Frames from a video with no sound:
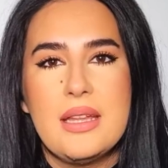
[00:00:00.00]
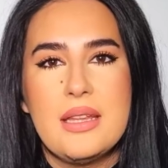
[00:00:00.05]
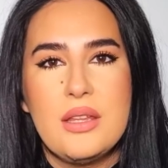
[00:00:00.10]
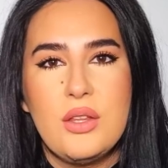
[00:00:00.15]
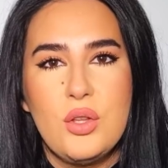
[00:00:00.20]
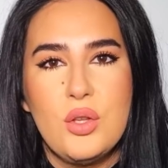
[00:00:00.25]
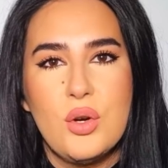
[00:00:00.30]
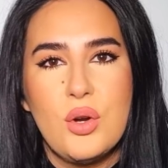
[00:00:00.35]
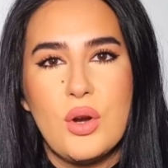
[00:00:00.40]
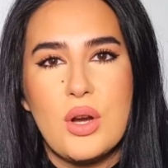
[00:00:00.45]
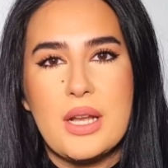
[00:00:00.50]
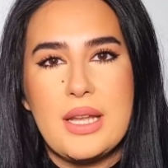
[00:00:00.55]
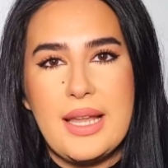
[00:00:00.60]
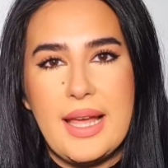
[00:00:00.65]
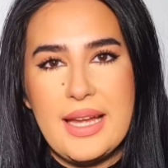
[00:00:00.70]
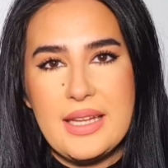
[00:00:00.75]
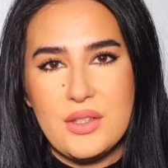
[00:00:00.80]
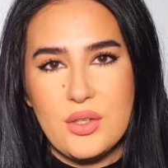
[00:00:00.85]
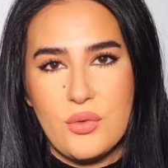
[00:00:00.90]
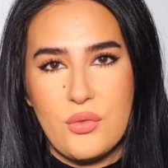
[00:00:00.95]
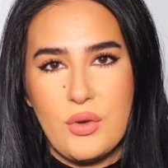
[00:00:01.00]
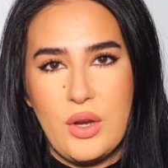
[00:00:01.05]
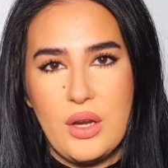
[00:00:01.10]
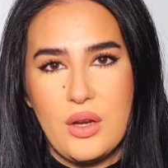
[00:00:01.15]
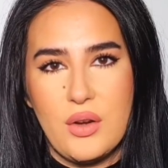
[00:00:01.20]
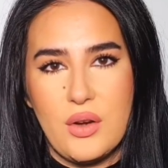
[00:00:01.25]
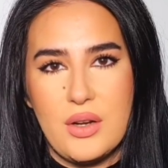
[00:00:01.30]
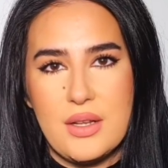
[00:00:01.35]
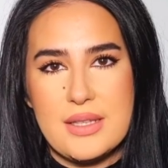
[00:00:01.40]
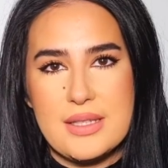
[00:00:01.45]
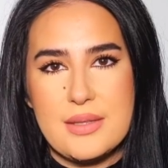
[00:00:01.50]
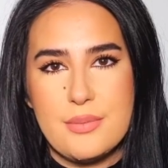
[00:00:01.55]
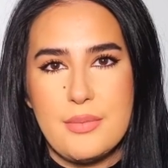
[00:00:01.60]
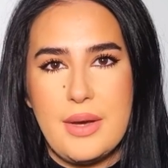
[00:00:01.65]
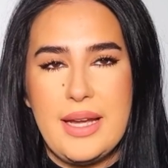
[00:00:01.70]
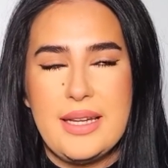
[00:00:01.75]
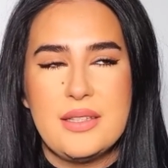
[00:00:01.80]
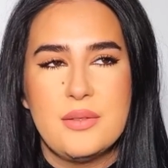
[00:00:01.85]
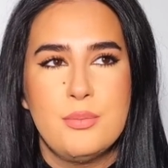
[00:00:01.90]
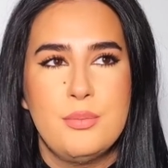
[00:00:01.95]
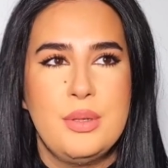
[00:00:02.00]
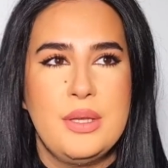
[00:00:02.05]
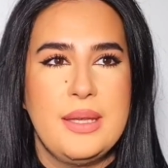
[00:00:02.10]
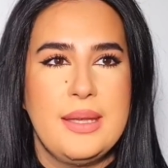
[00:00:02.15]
your lighter fragrance might